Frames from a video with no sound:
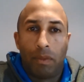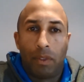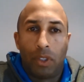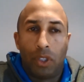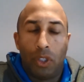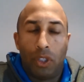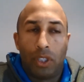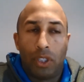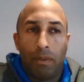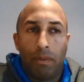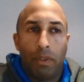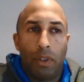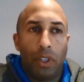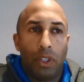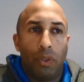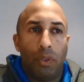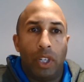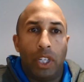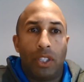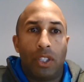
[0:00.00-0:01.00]
do some
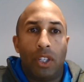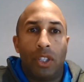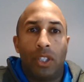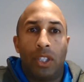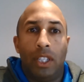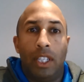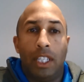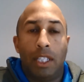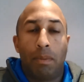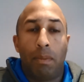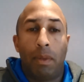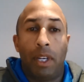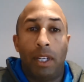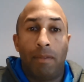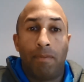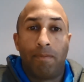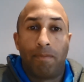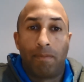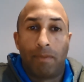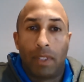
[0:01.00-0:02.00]
further research on this,
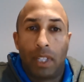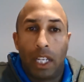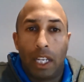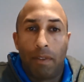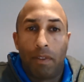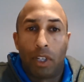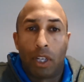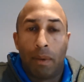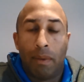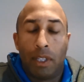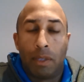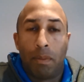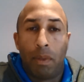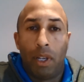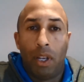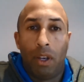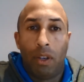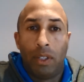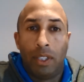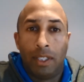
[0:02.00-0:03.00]
but leave your comments
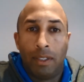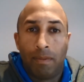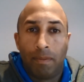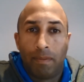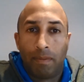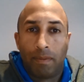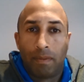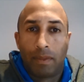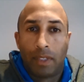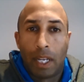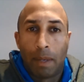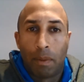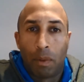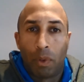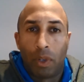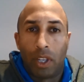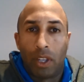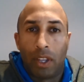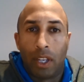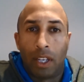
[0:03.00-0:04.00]
below and tell me
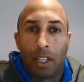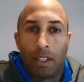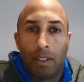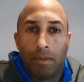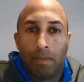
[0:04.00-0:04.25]
what you think.